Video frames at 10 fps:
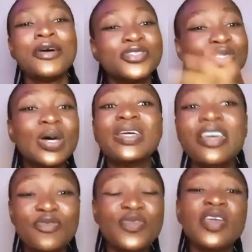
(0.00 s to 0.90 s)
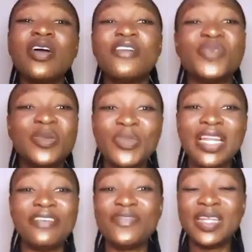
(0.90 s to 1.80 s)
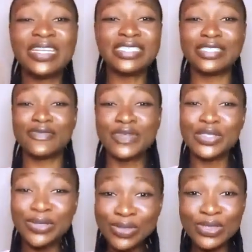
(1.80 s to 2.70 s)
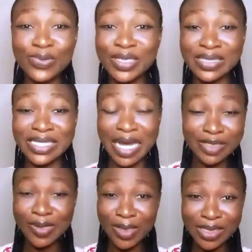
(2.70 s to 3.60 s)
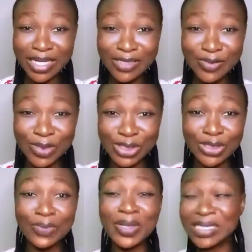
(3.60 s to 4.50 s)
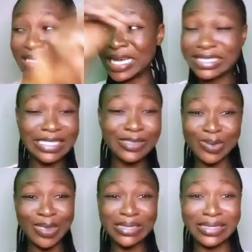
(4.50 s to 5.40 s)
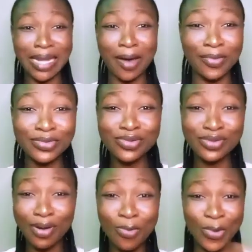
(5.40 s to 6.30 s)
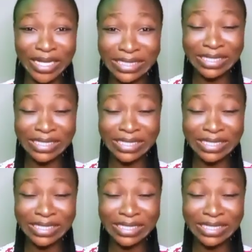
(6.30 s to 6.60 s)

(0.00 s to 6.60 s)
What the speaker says: So if you have been believing this is for you, you want to start your content creation, please get into it now. Do not wait.